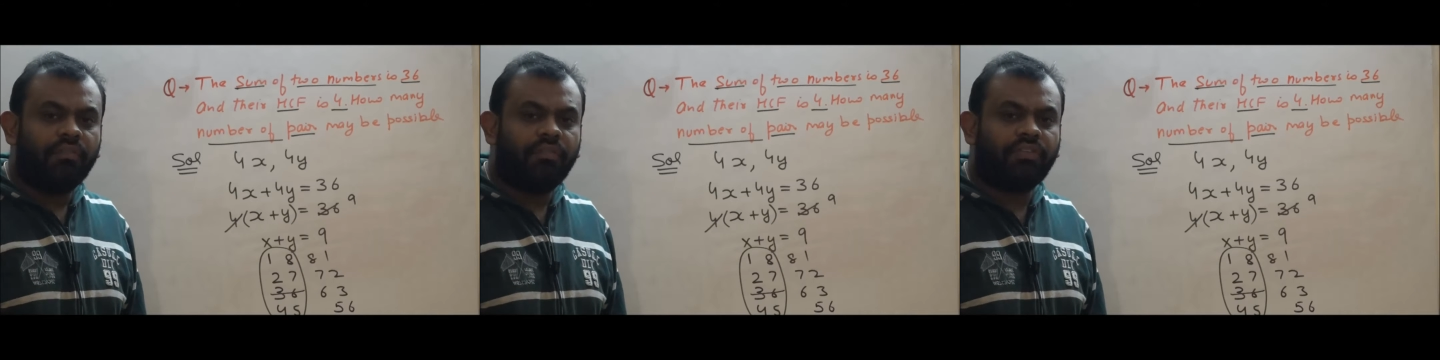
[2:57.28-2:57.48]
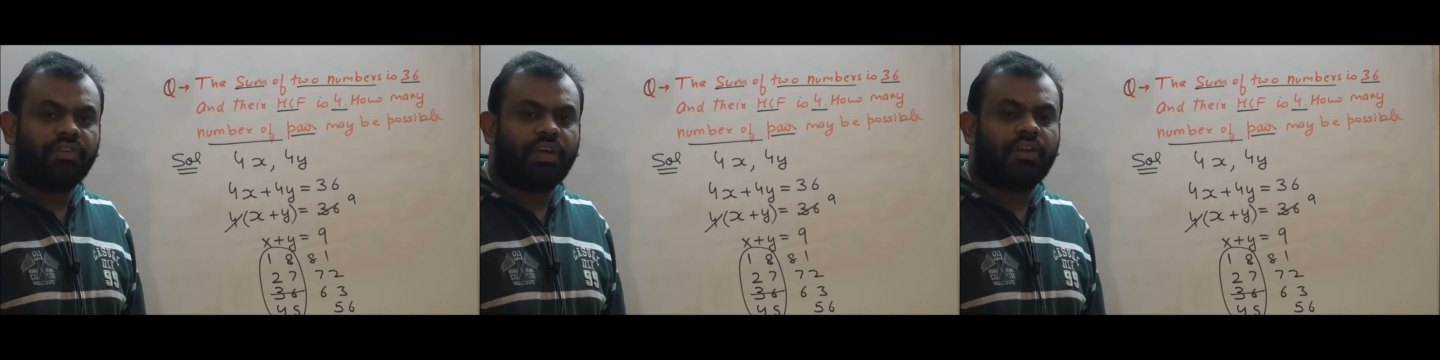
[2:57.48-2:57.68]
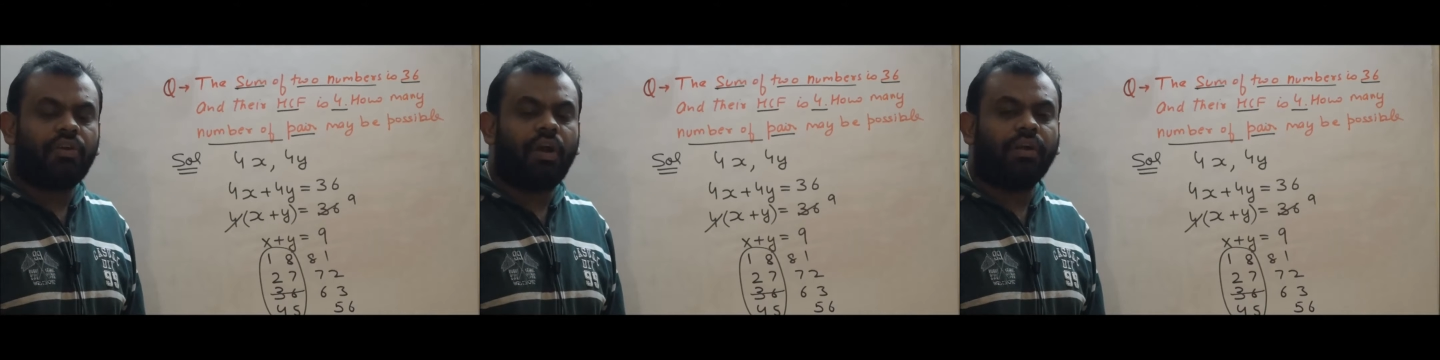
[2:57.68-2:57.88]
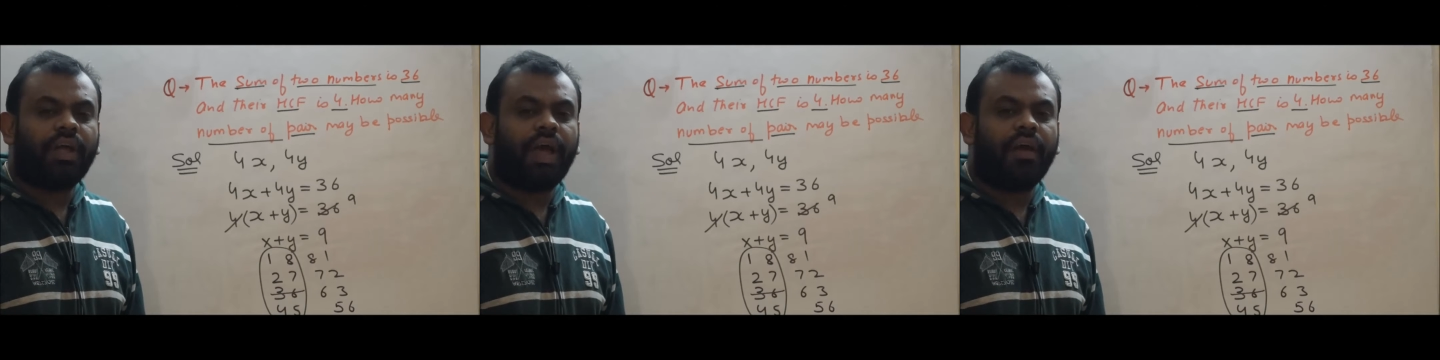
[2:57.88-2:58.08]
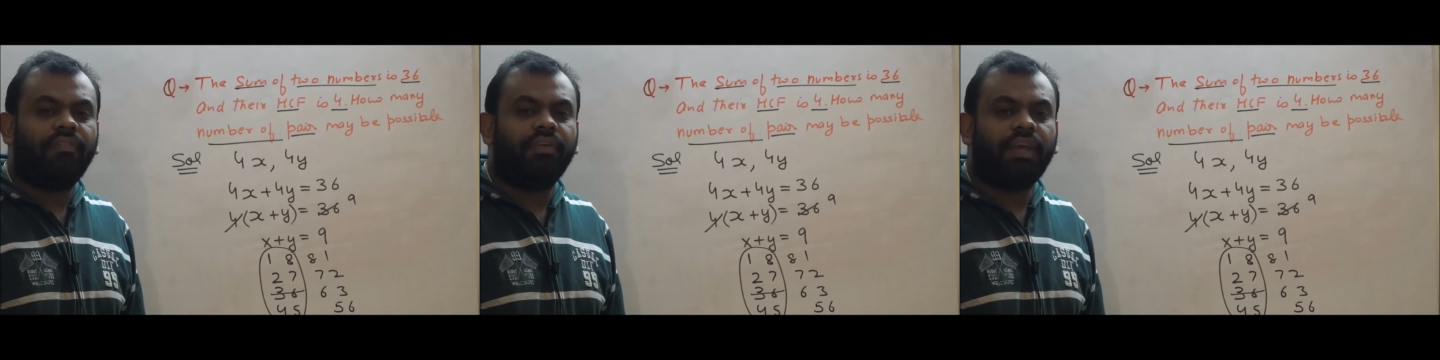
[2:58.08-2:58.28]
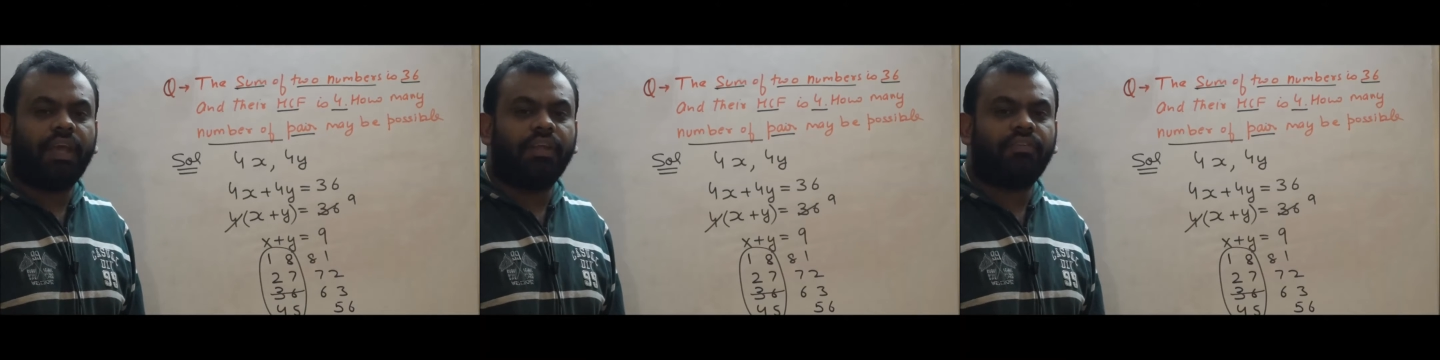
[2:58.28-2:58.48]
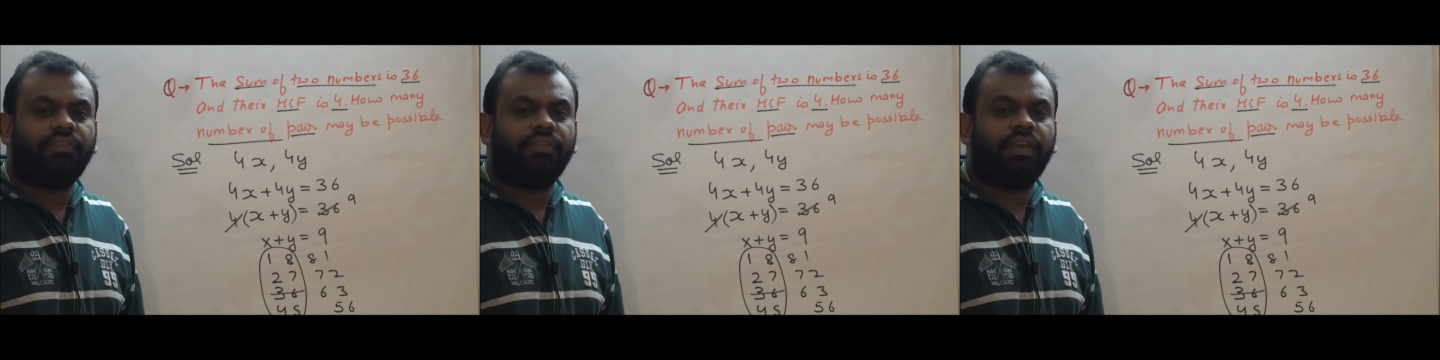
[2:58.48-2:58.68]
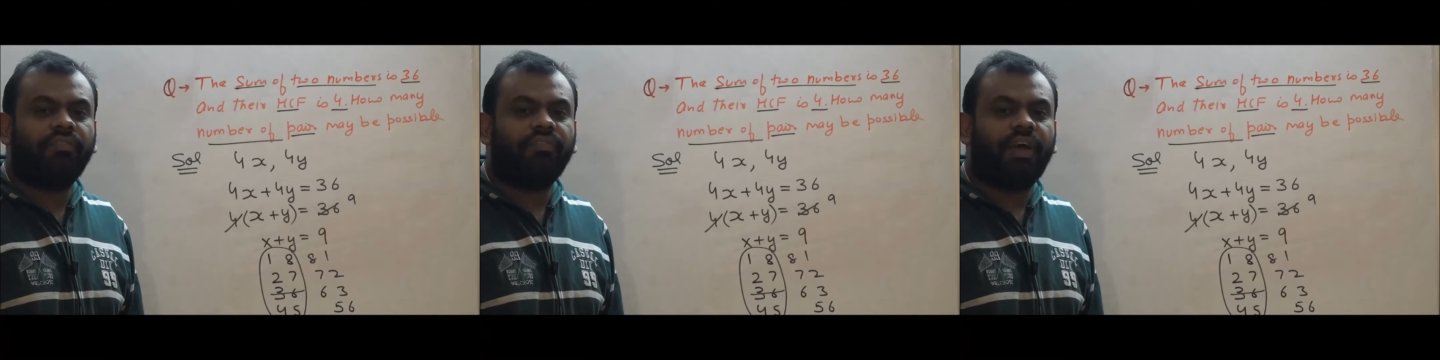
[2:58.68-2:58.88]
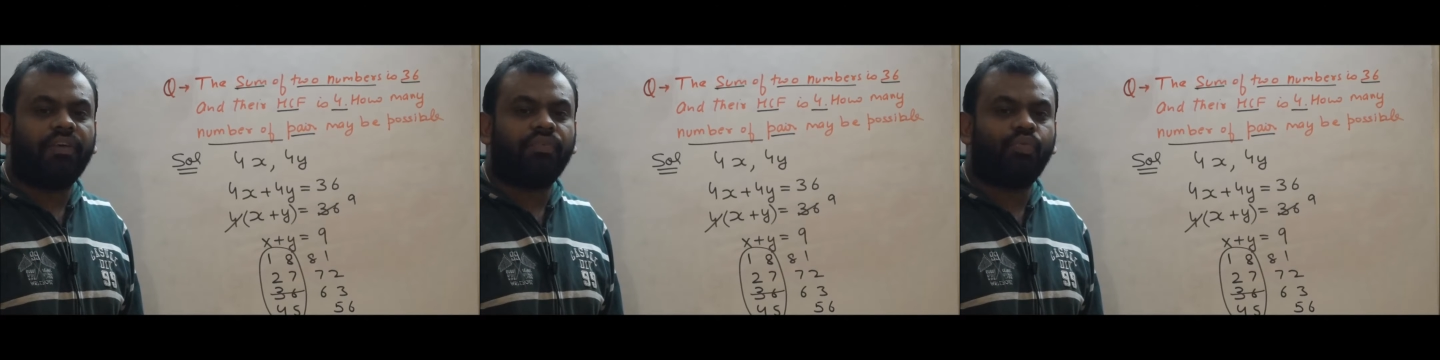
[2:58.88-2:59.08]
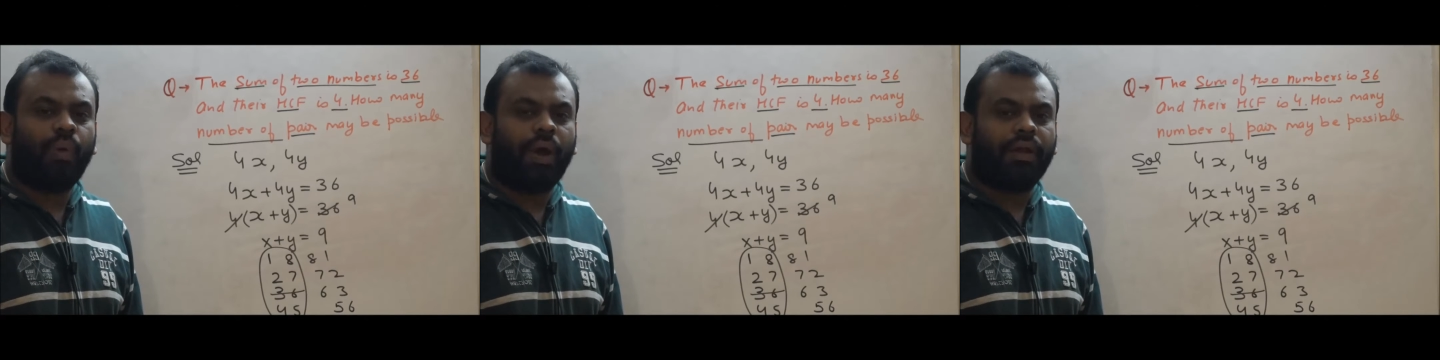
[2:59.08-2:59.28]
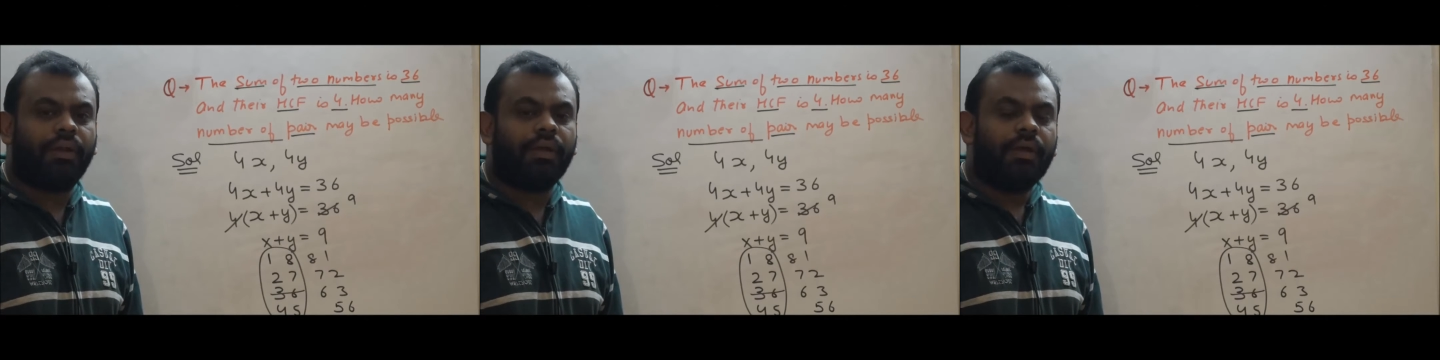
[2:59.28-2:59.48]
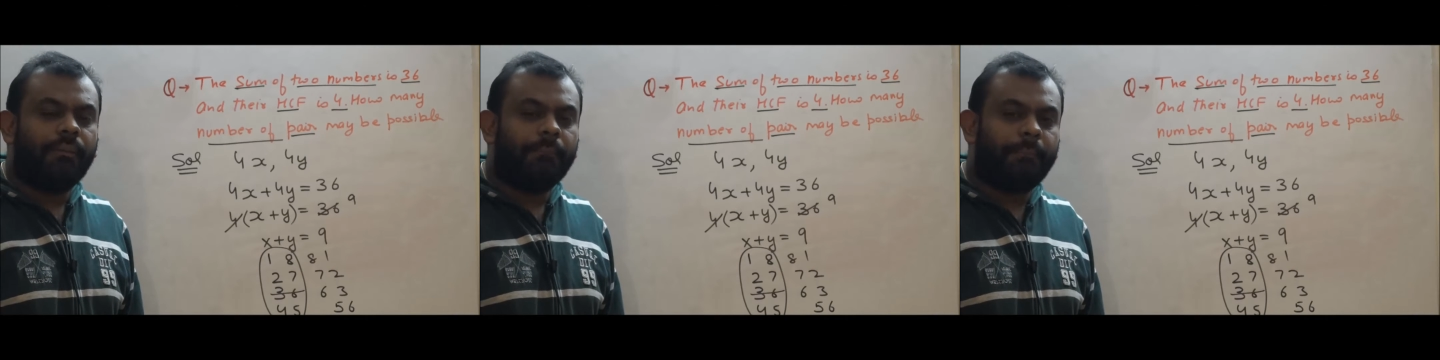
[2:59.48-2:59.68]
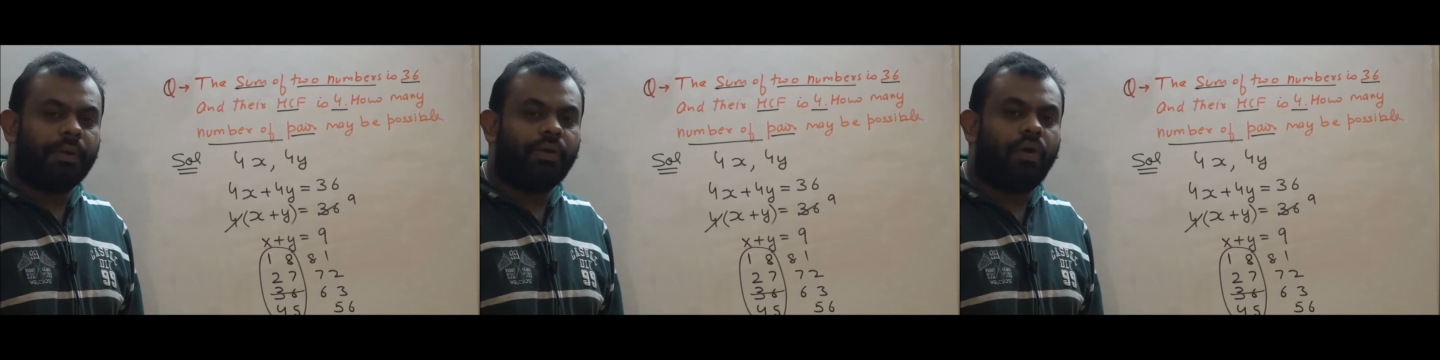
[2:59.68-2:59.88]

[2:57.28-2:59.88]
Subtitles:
which are not having HCF as 1,